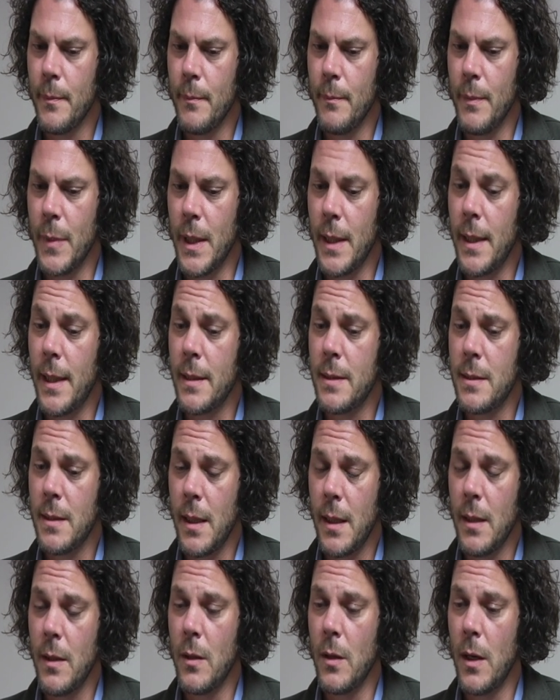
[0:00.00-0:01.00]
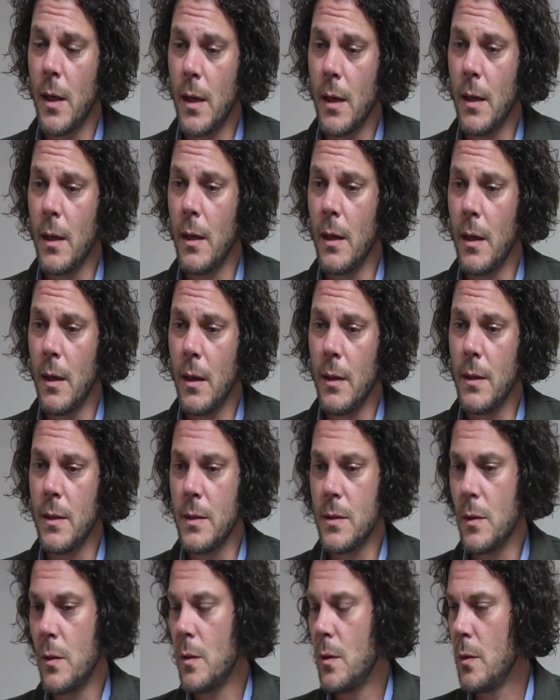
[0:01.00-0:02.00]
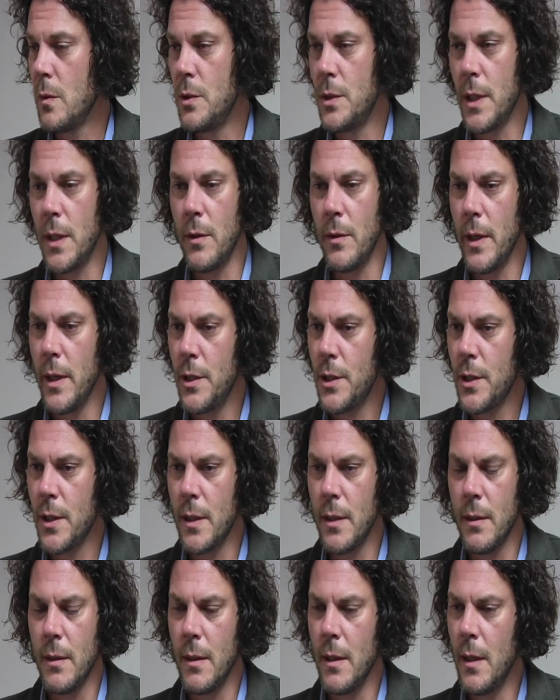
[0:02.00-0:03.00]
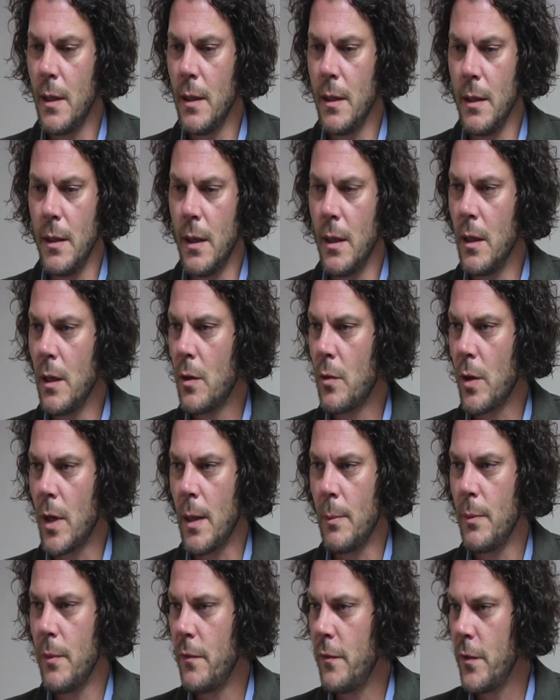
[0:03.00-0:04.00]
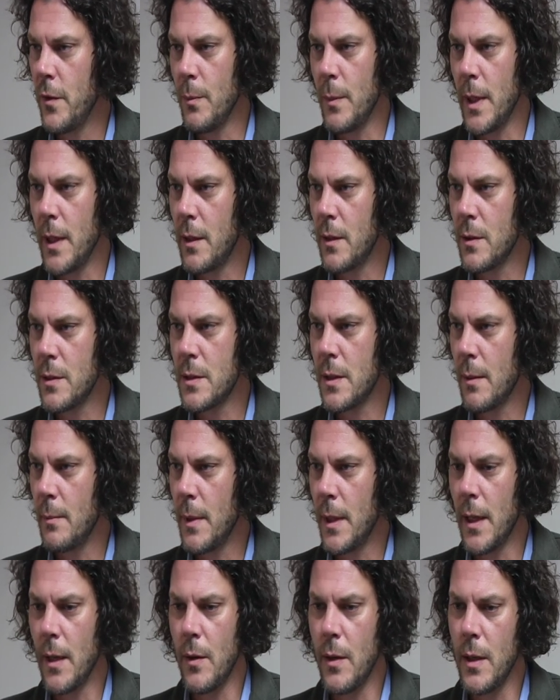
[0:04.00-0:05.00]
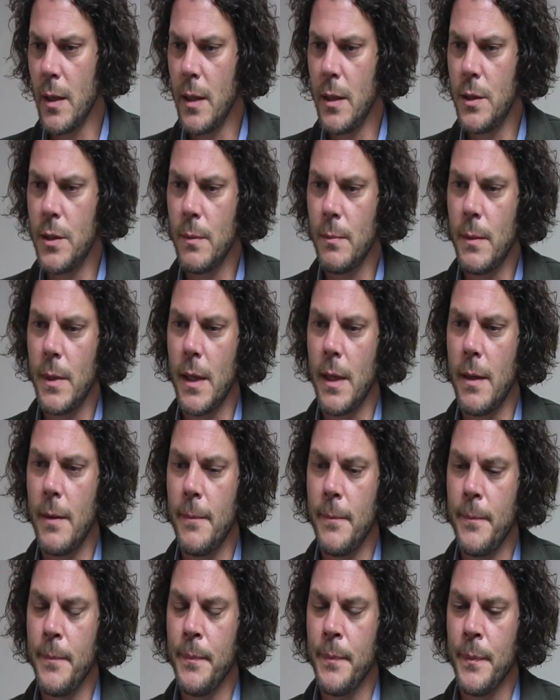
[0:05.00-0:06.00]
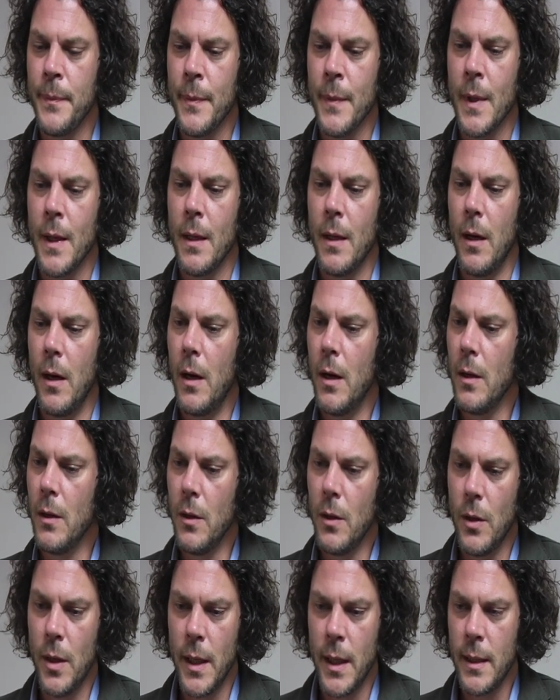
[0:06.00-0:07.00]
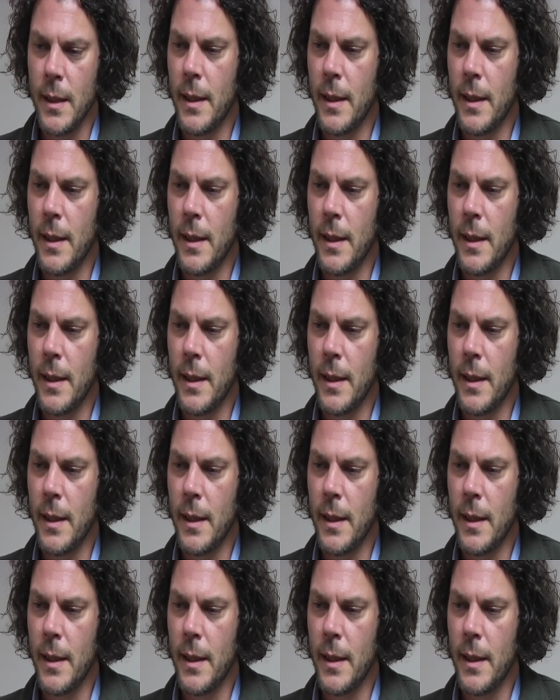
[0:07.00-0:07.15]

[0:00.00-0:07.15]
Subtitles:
But that said, there's a whole generation and young crop of filmmakers coming out in Egypt that are learning the